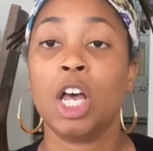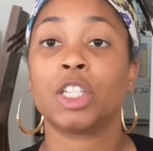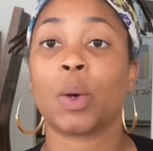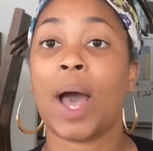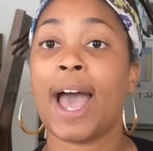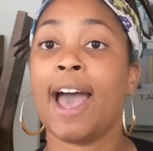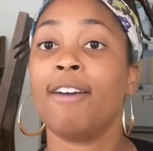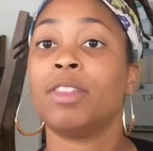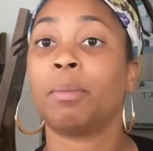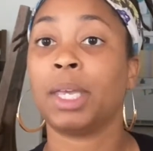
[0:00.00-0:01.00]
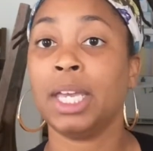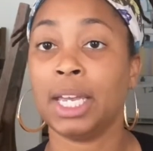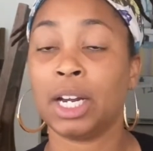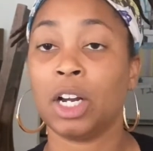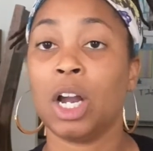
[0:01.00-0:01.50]
So I have them
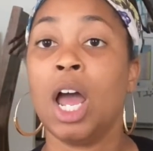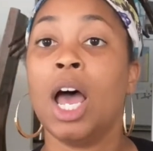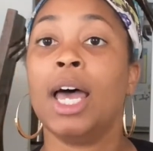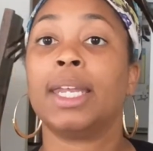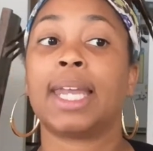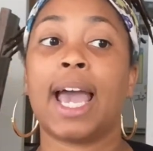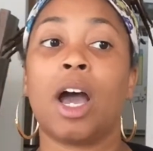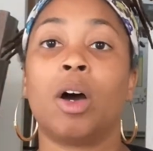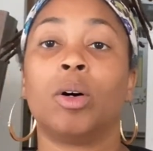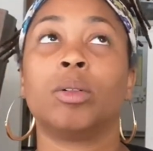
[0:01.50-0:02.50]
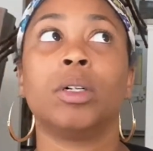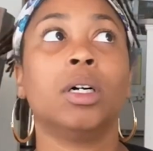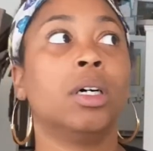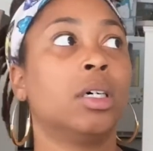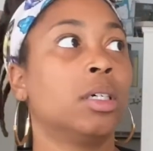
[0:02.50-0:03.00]
here. Now,
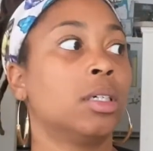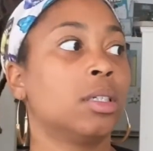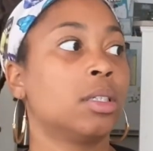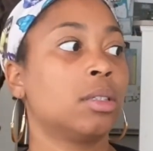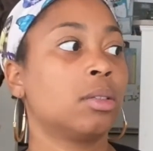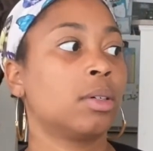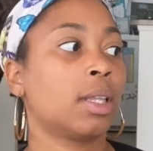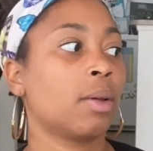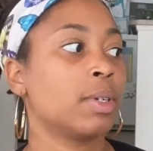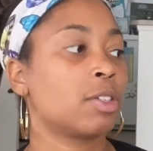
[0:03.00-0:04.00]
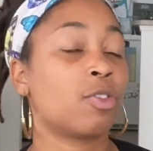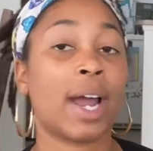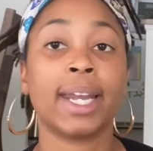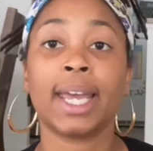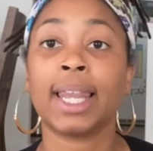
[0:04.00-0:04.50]
I think it was
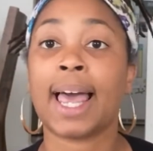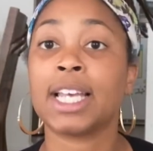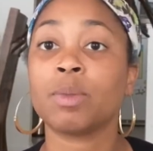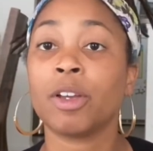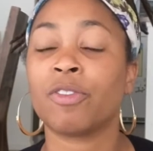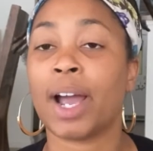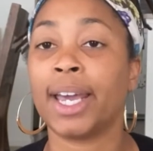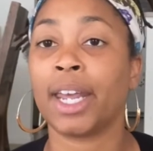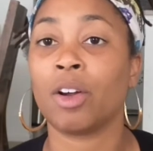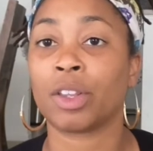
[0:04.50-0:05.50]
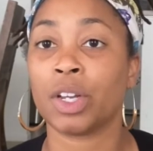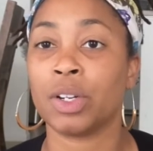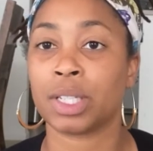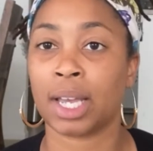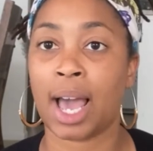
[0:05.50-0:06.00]
last week Friday or
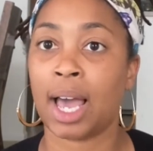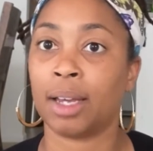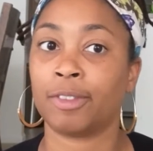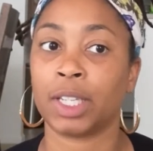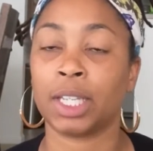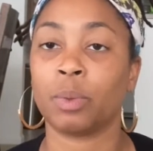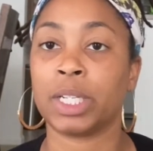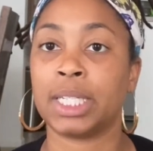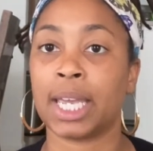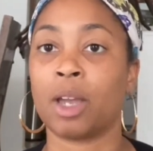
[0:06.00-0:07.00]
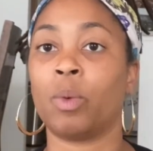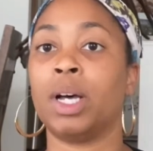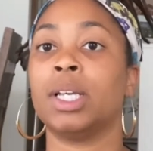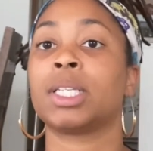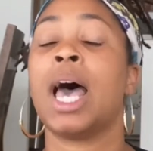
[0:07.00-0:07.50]
Thursday, I forget what day it
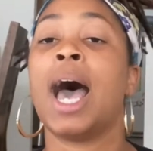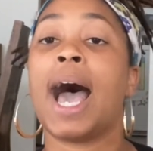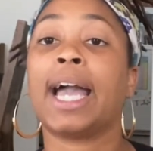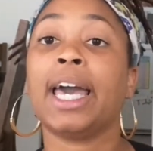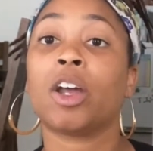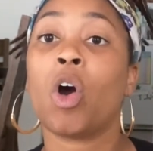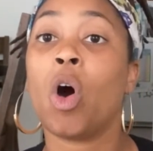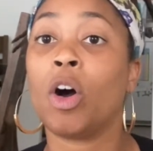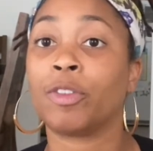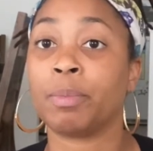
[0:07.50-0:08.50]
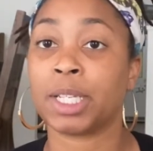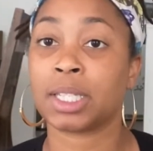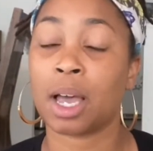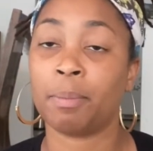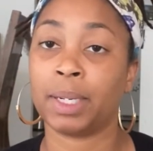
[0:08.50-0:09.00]
was. I got a call from this
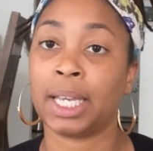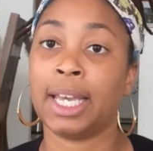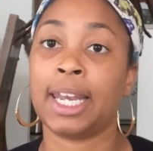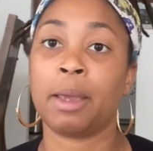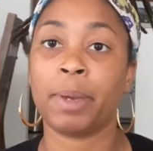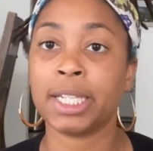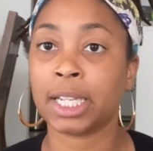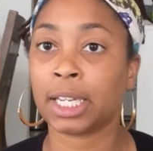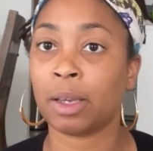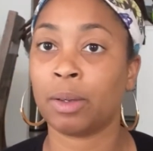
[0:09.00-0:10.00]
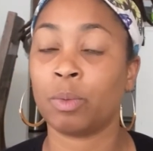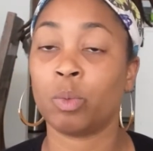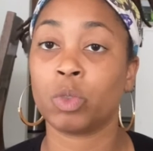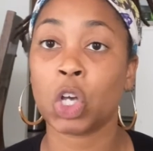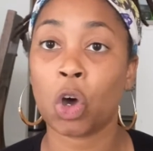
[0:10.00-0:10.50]
company, and they basically
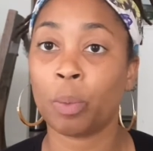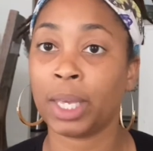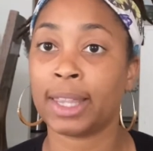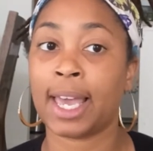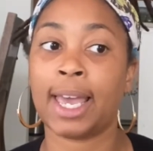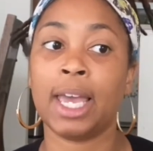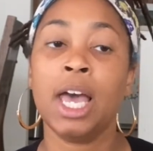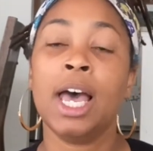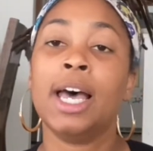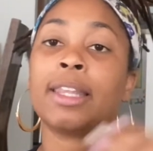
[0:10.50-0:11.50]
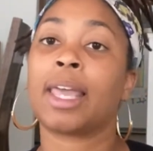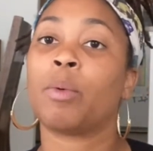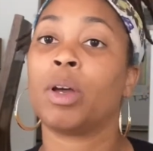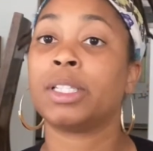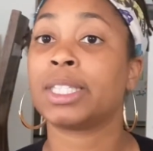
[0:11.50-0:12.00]
told me that they
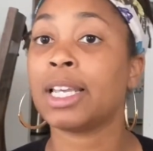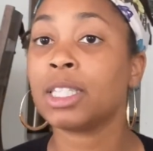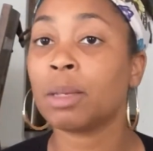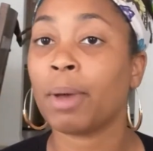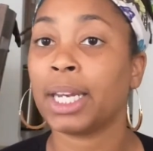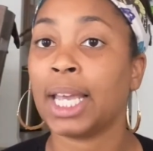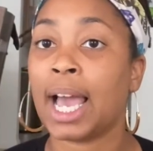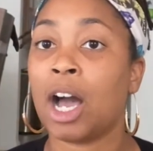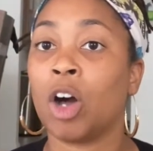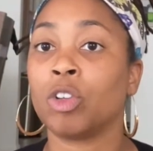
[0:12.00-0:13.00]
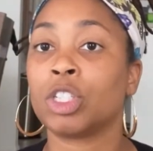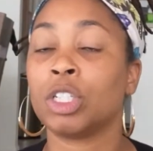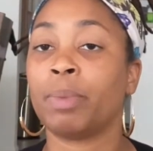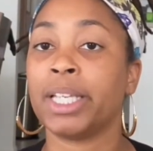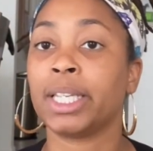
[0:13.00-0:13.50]
would send somebody out to
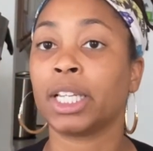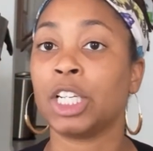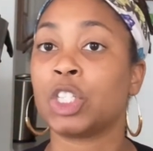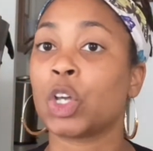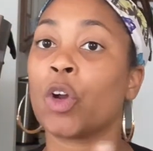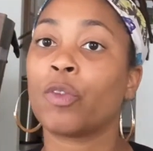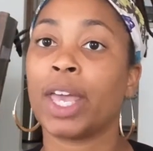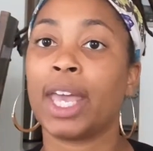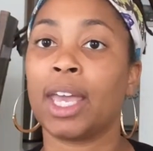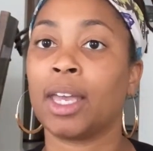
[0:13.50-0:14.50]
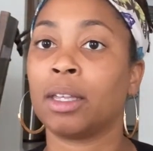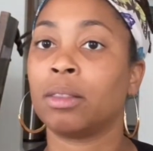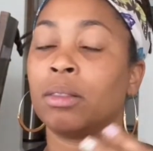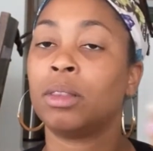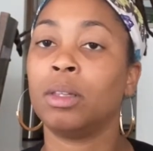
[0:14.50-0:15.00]
basically survey
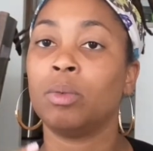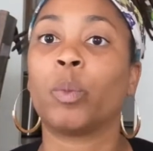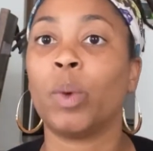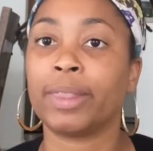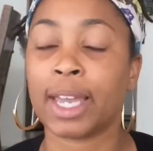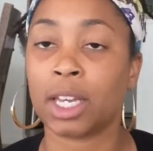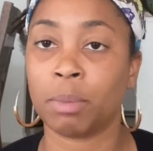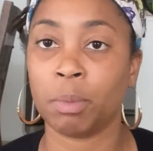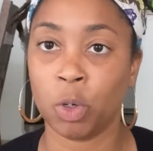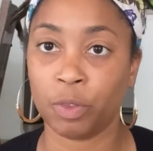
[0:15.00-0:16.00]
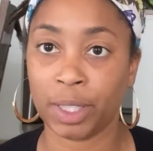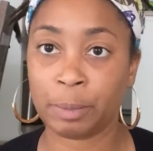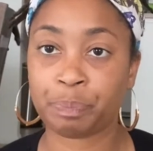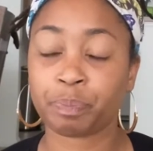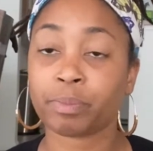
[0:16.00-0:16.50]
what they're gonna be
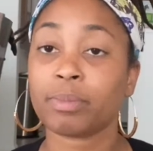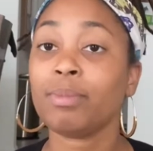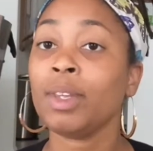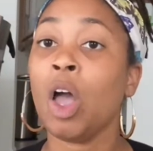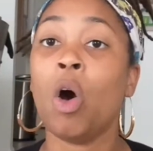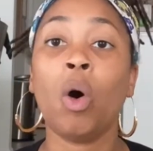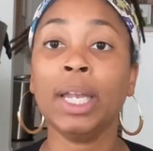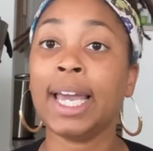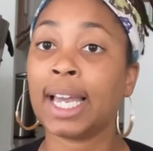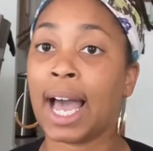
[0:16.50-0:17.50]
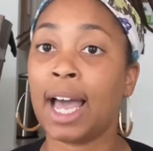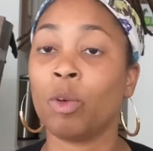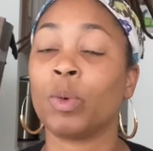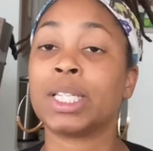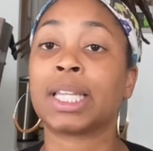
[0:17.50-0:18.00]
moving. All I
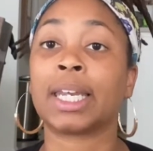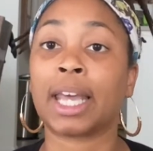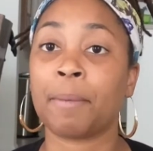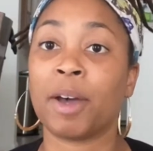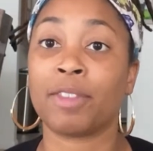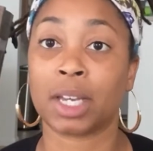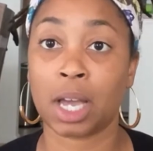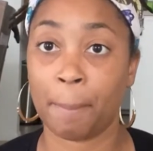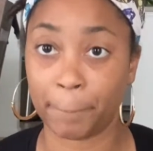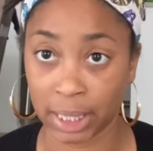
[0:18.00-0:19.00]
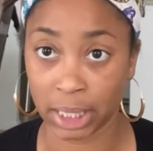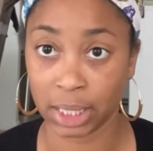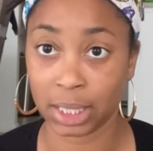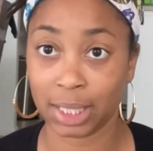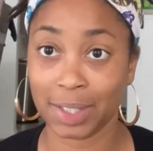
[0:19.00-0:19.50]
got was the name of the company.